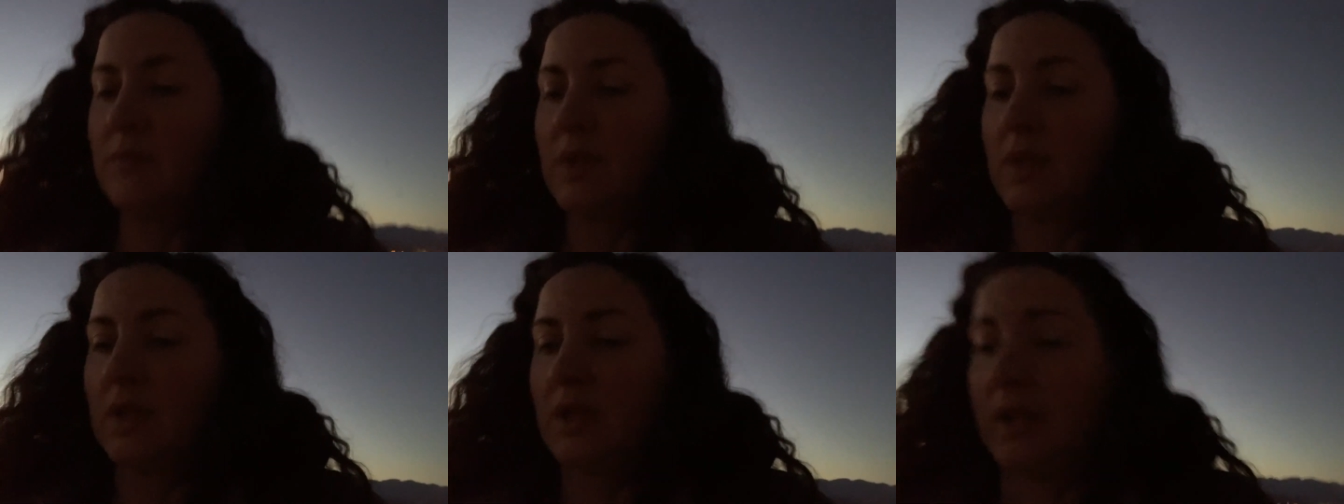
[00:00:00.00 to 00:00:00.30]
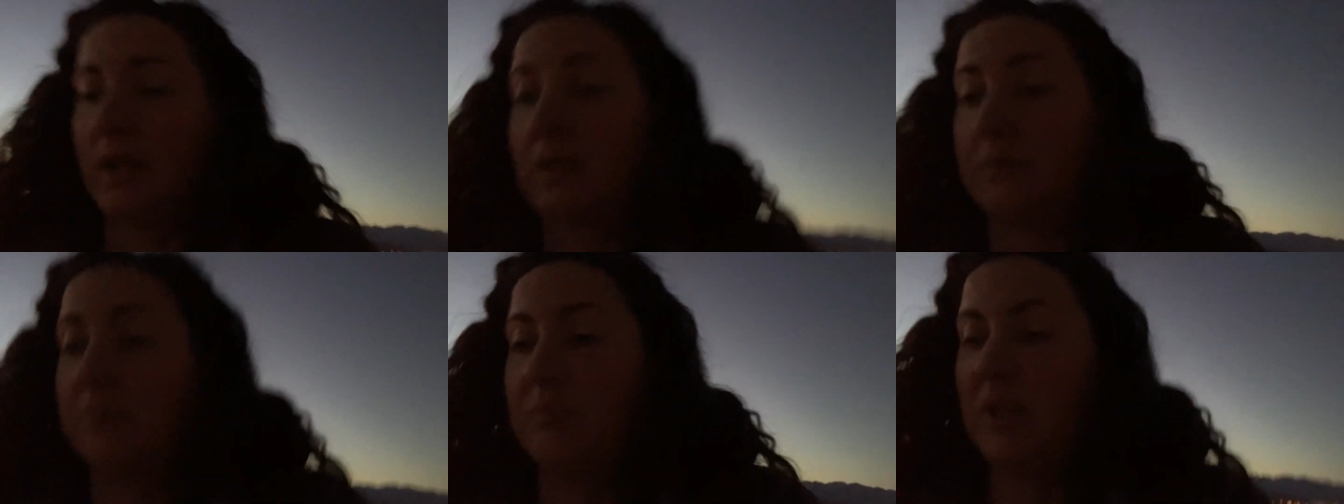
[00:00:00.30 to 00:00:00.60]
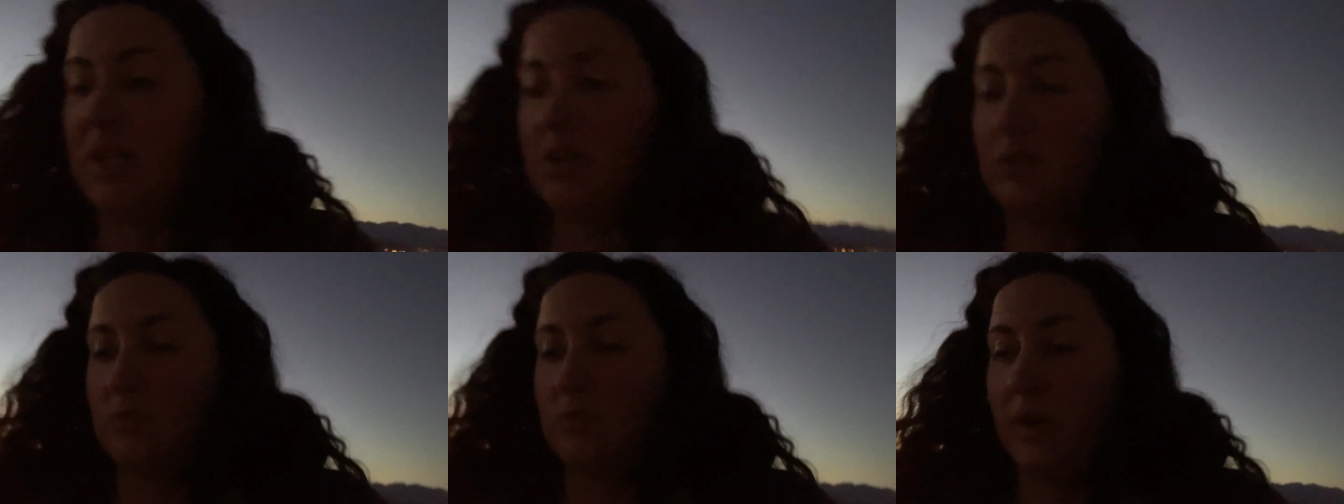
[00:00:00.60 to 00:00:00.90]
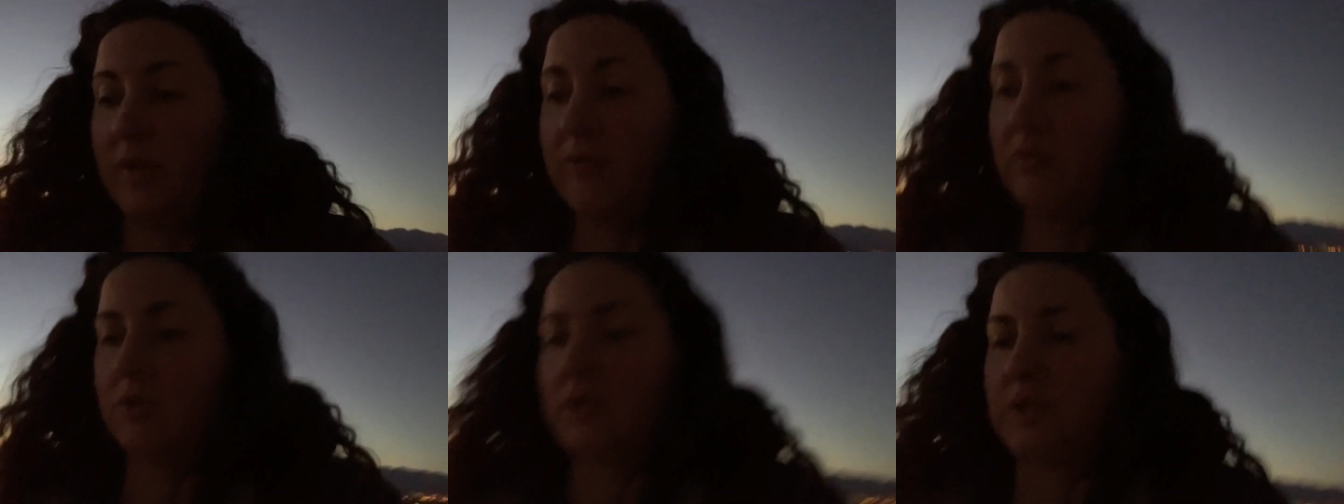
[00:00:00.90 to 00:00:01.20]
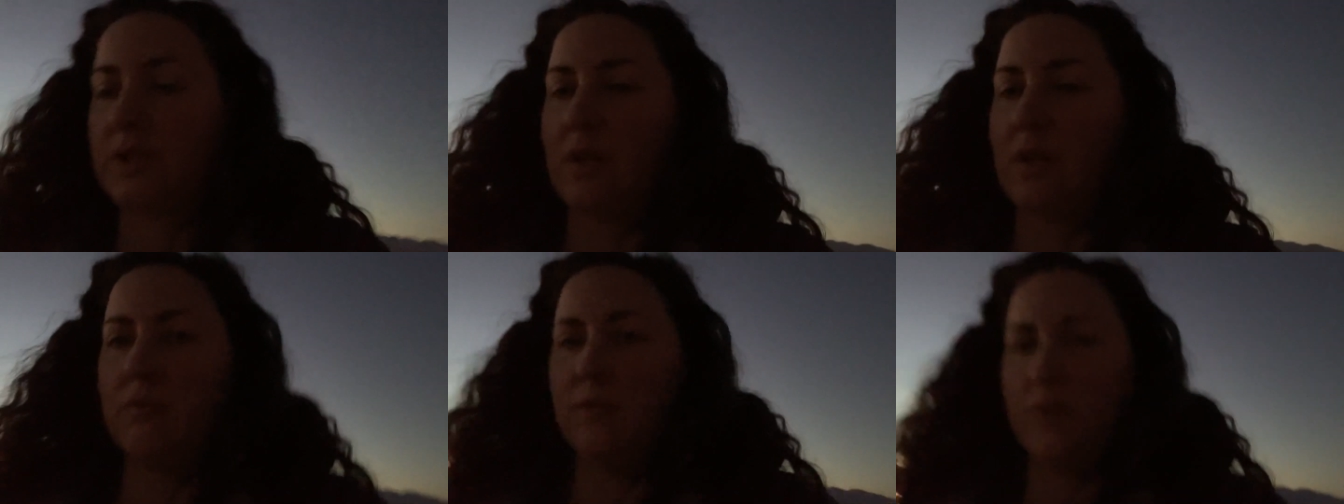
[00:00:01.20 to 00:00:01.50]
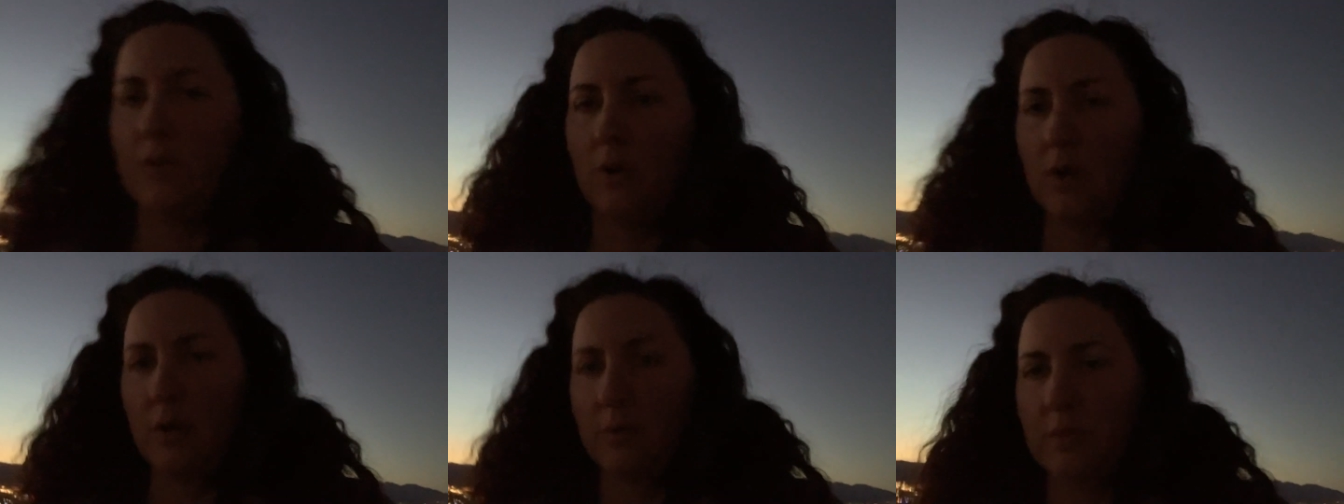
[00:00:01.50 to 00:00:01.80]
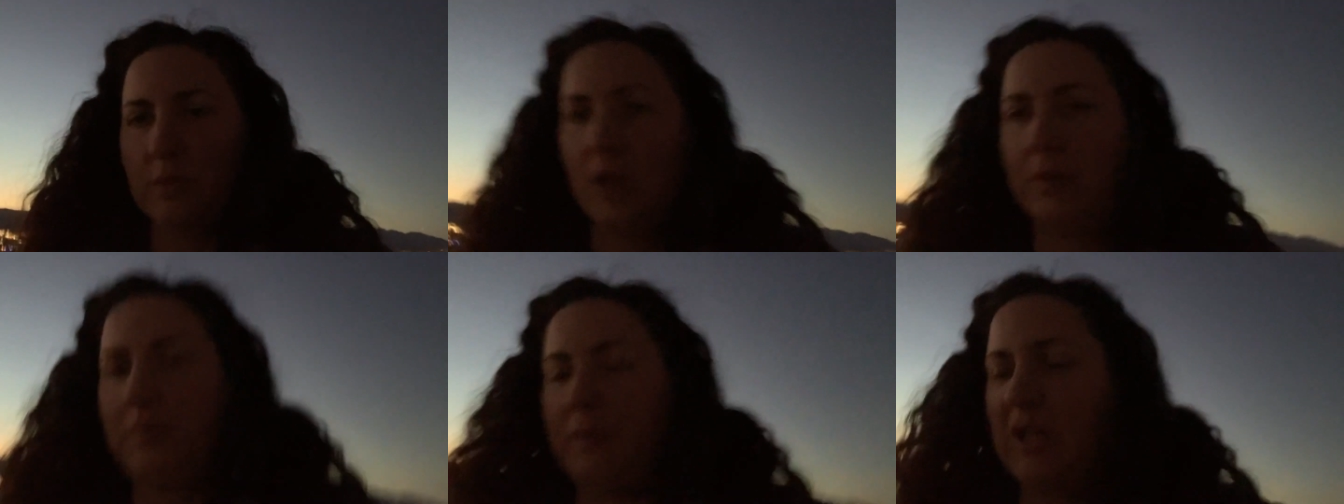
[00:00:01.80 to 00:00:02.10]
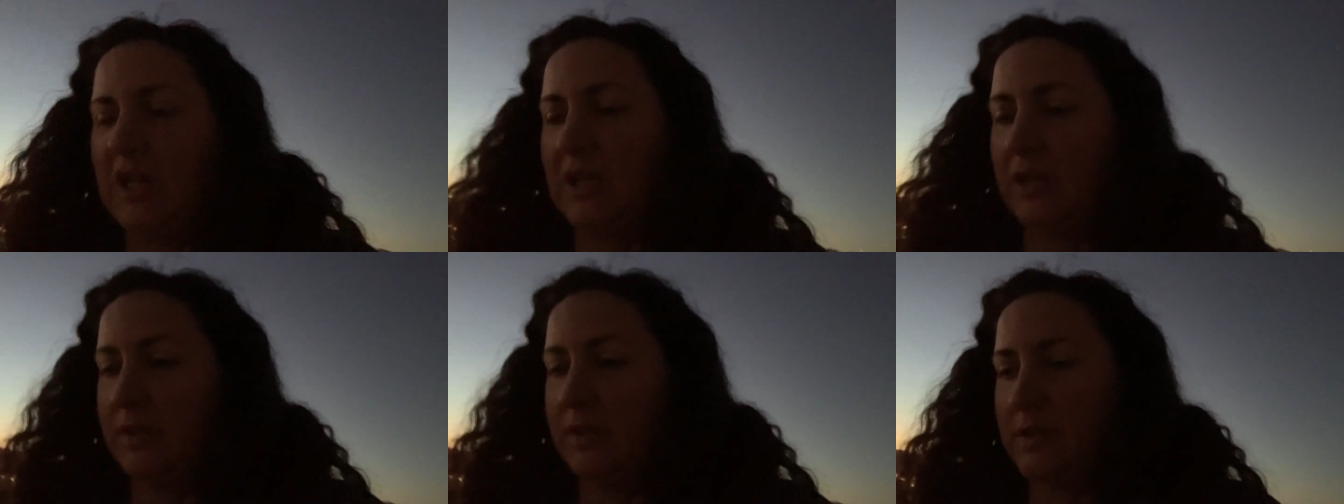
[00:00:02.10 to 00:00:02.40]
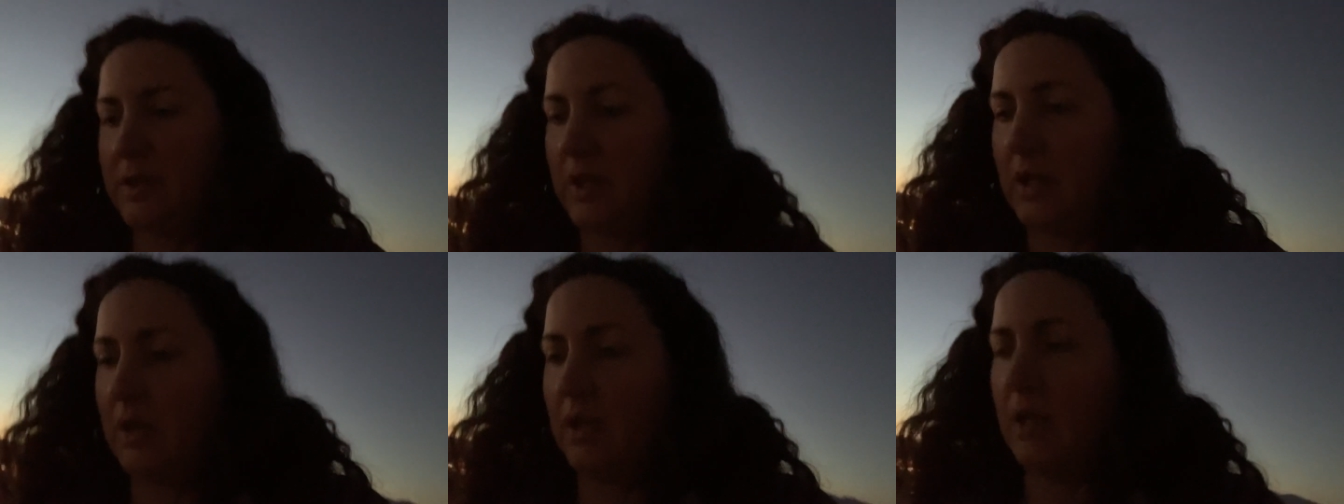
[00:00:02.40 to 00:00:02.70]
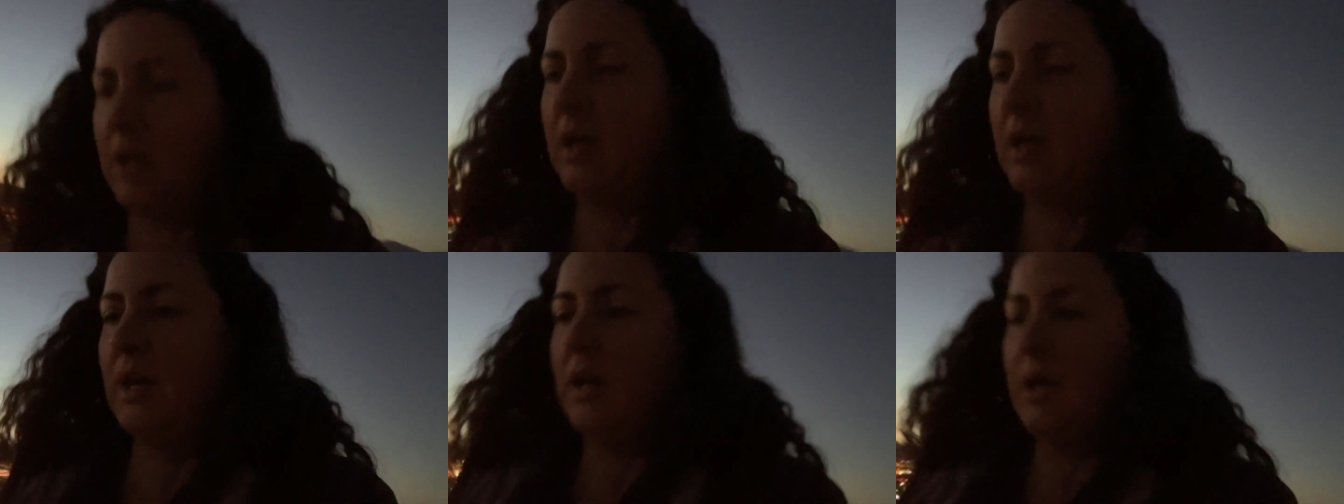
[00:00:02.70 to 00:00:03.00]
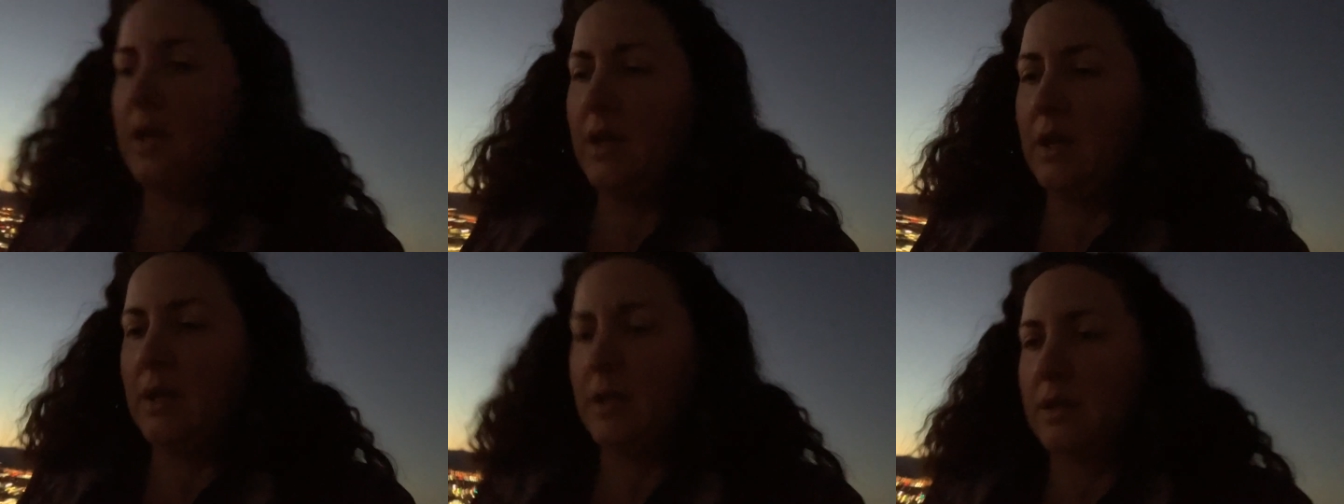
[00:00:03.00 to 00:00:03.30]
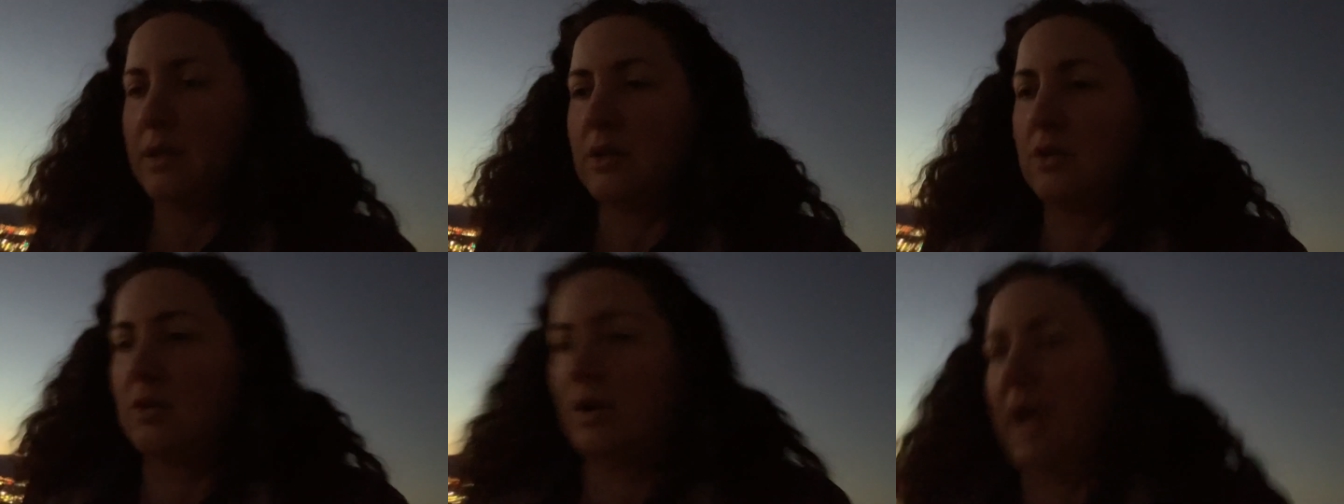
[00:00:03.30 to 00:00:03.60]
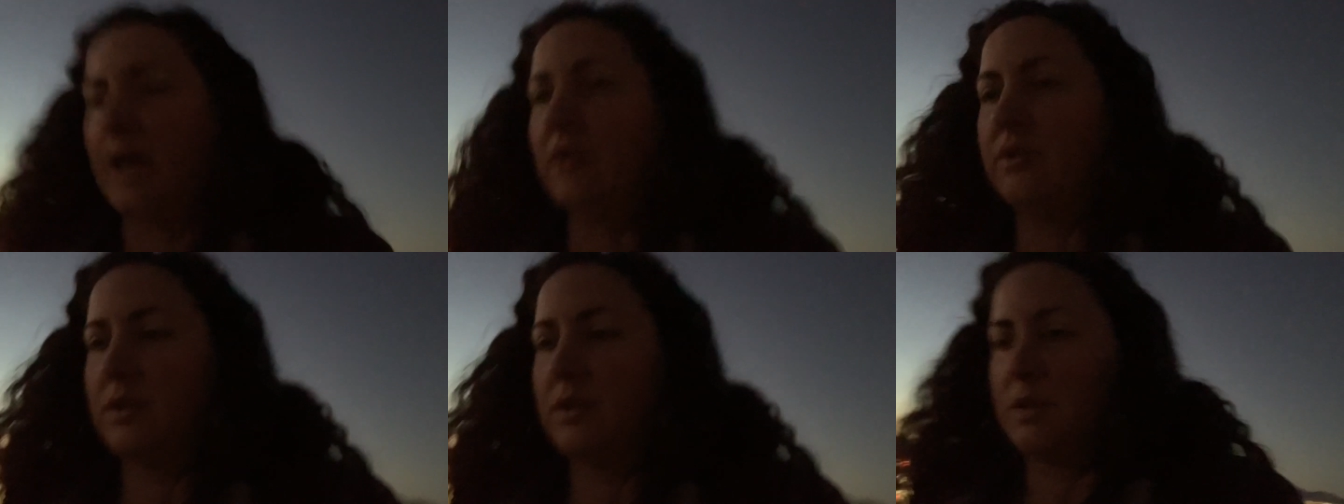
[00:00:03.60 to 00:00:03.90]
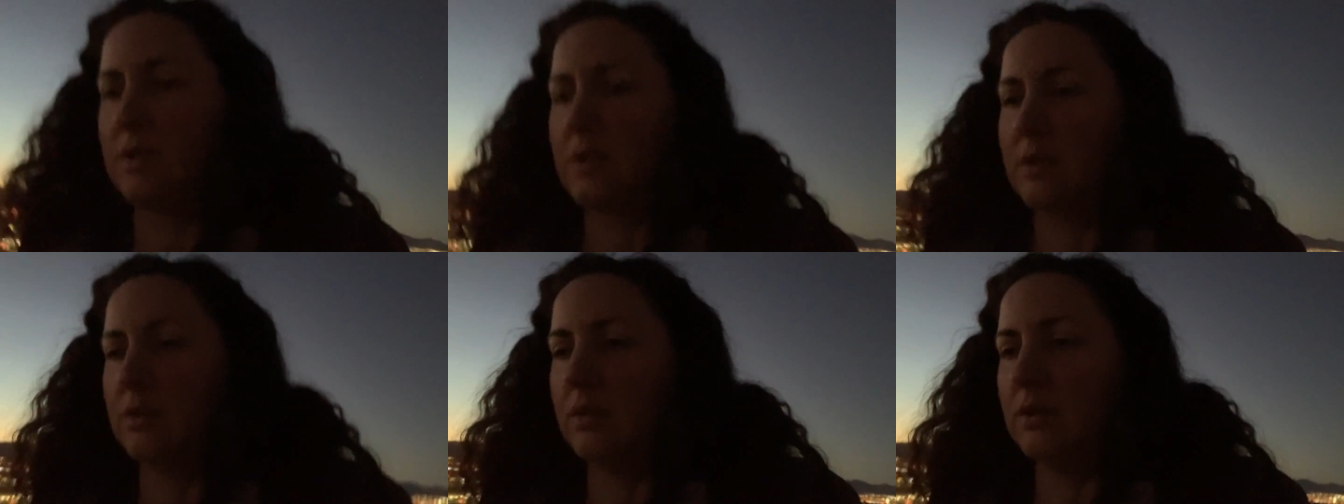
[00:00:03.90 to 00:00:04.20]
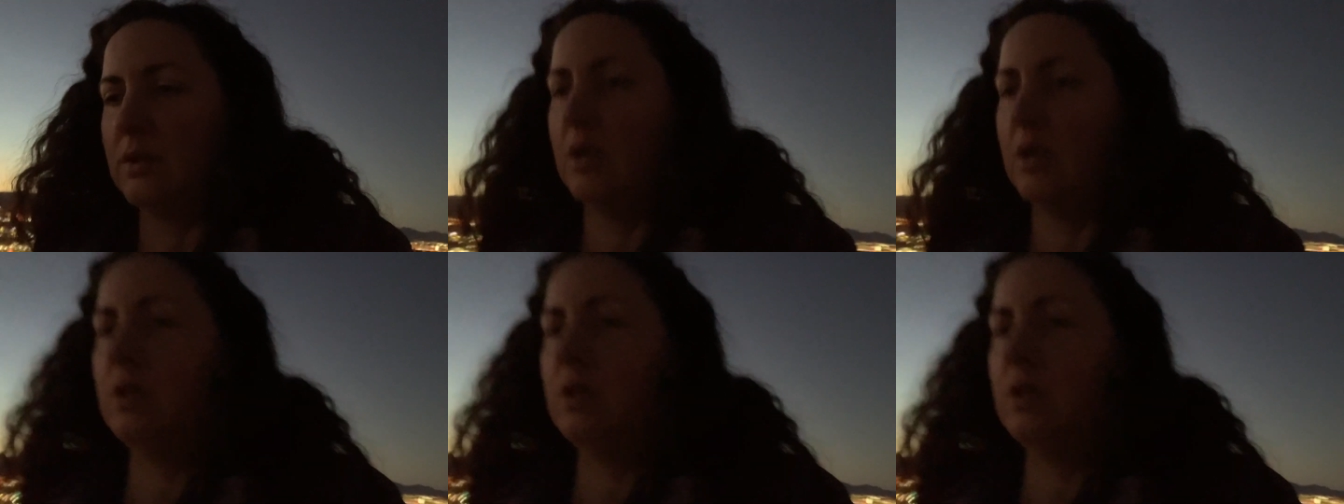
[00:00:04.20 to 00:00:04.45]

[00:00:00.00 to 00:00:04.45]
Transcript: like big rivers that form because the ground is so